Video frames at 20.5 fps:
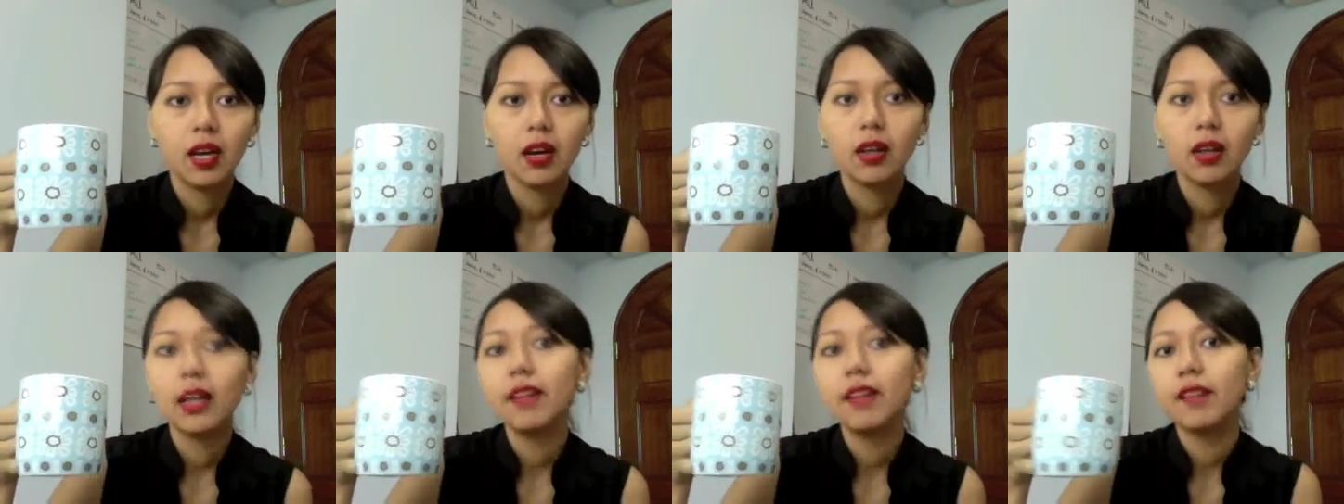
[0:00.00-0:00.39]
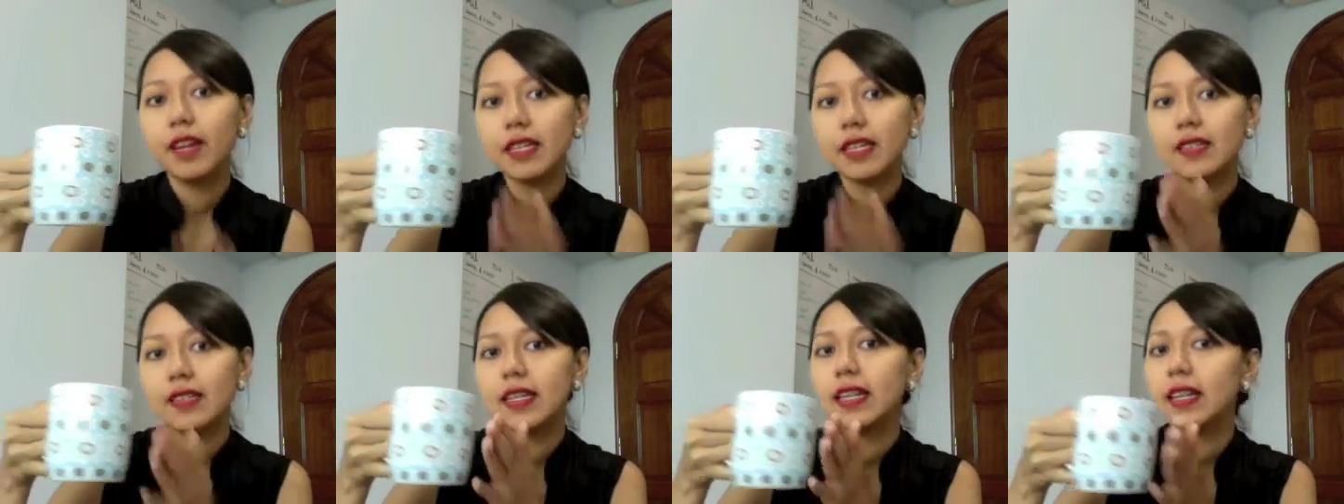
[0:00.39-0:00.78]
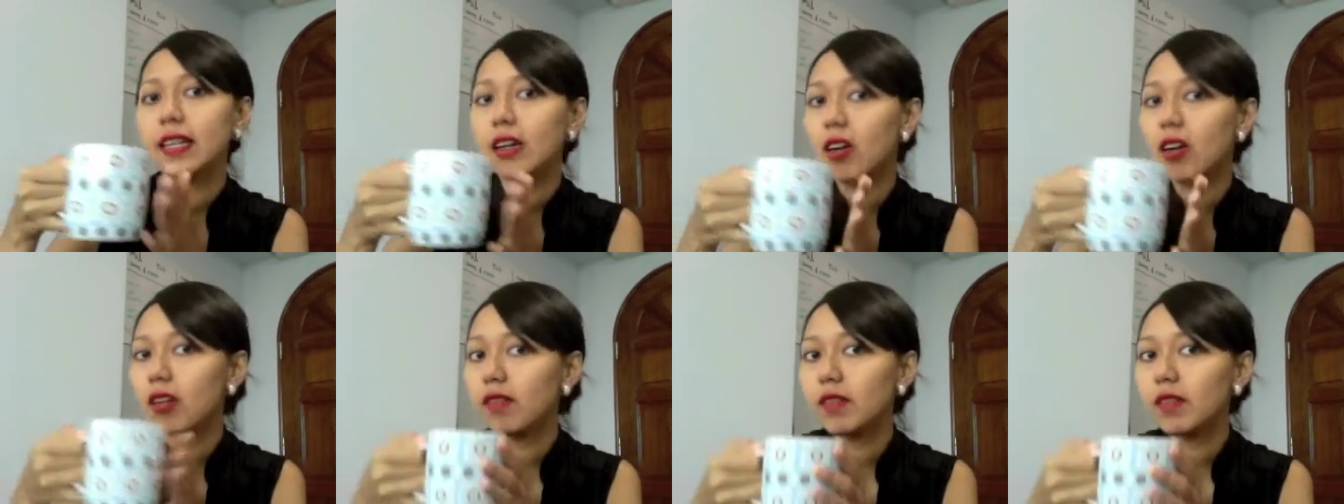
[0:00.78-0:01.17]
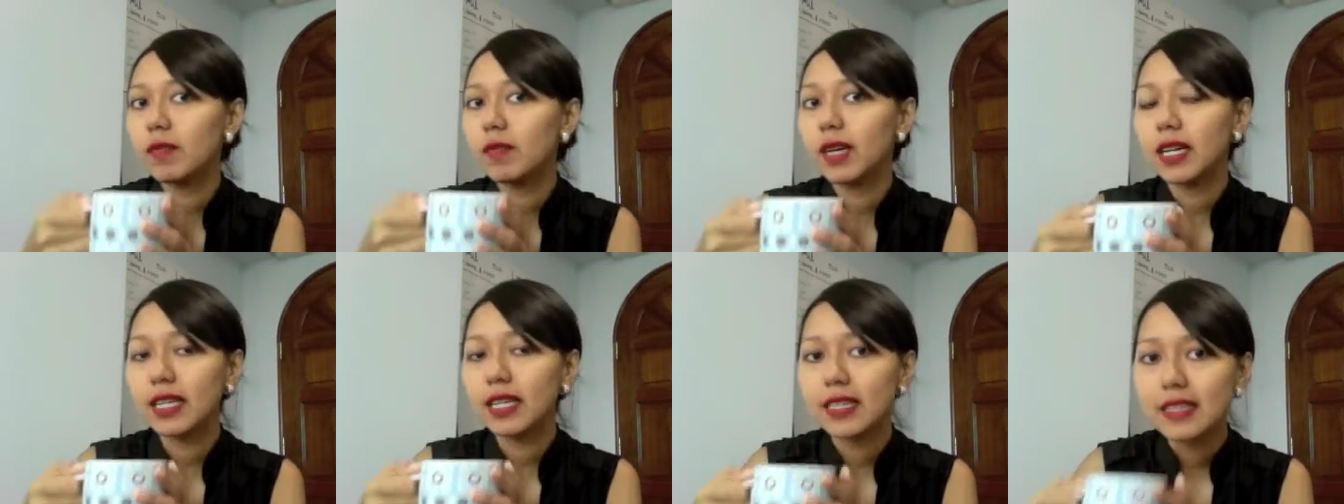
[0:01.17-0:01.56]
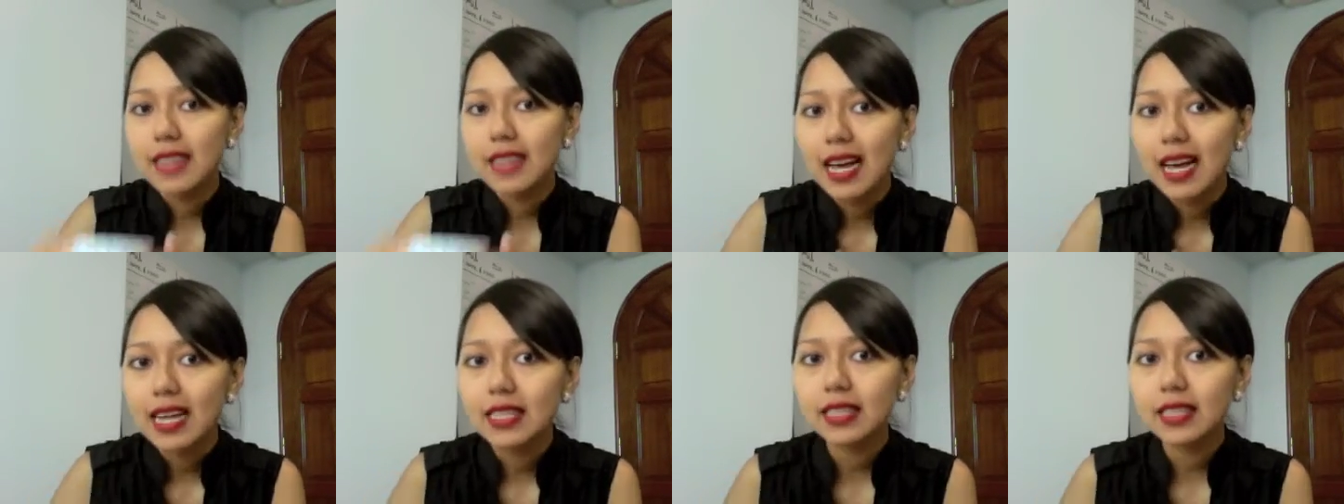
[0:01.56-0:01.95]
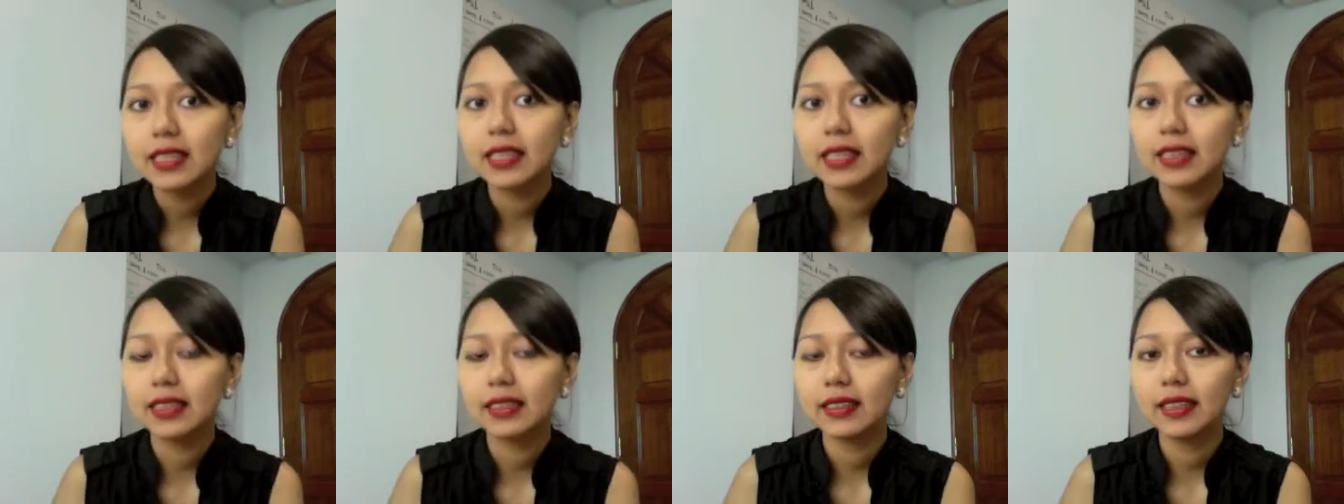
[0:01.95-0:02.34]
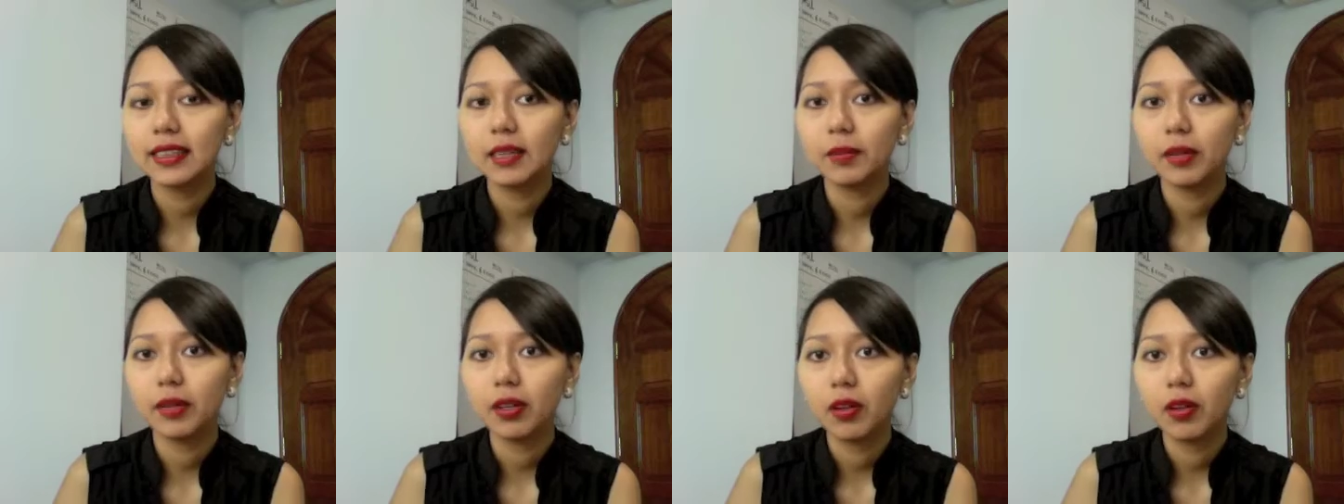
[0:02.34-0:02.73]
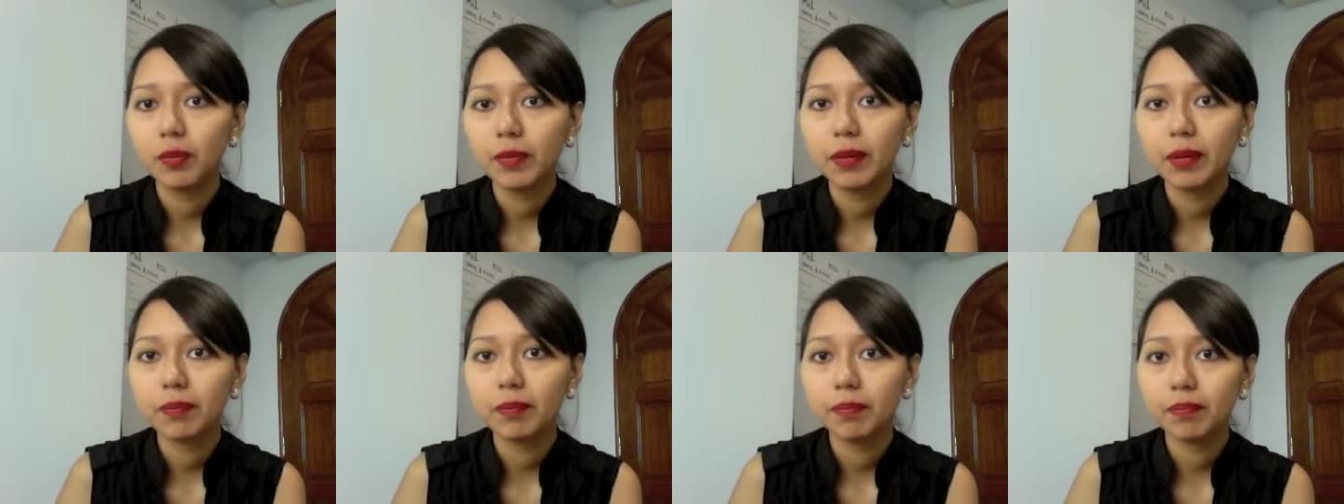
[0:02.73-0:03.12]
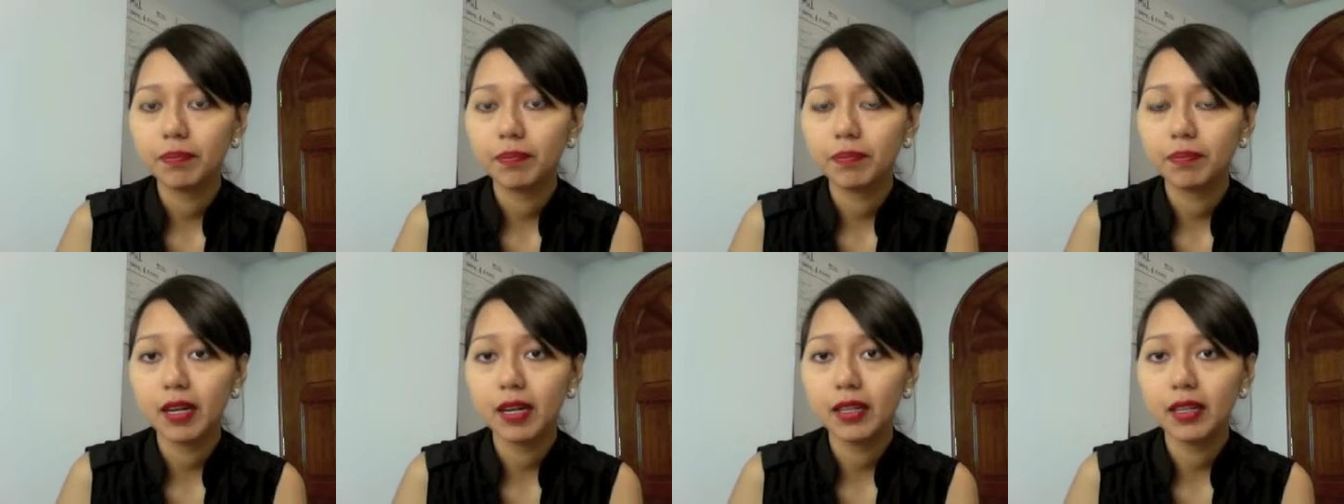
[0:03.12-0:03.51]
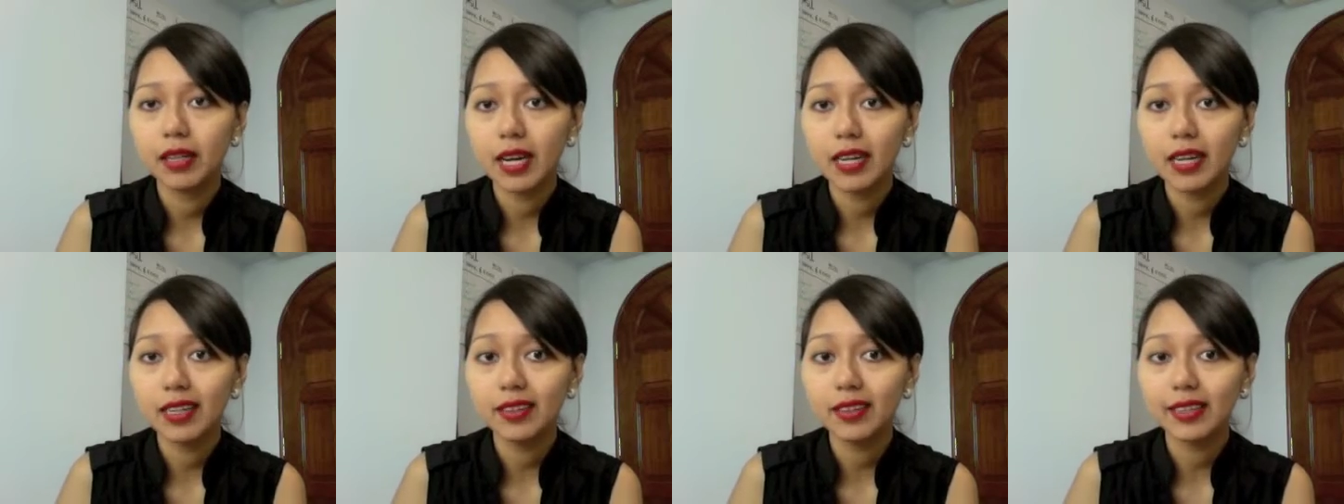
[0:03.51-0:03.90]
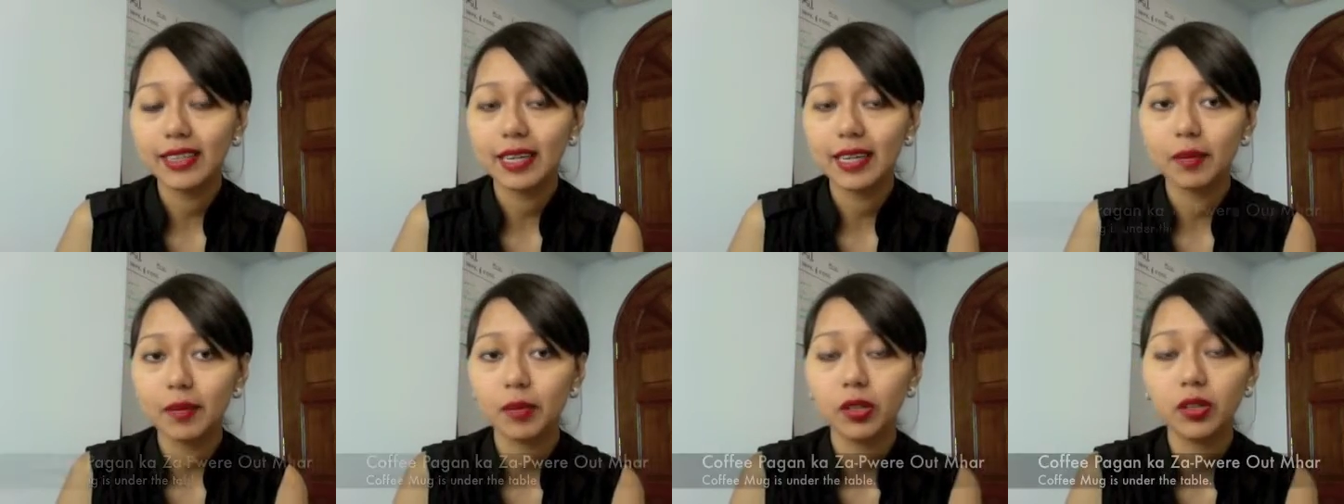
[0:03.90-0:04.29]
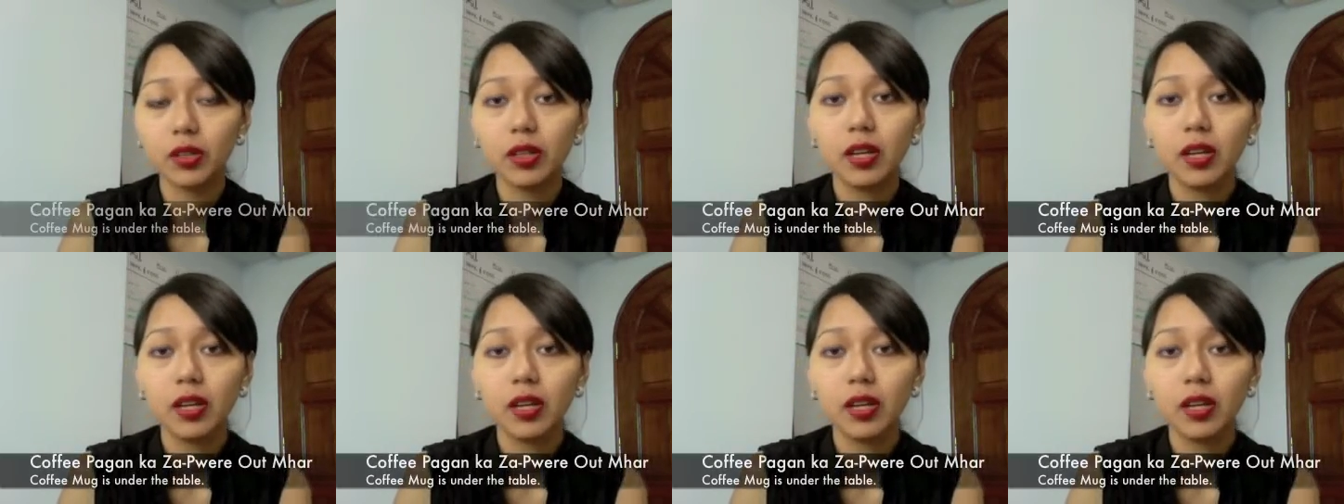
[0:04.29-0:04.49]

If let's say the coffee mug is underneath the table, under the table,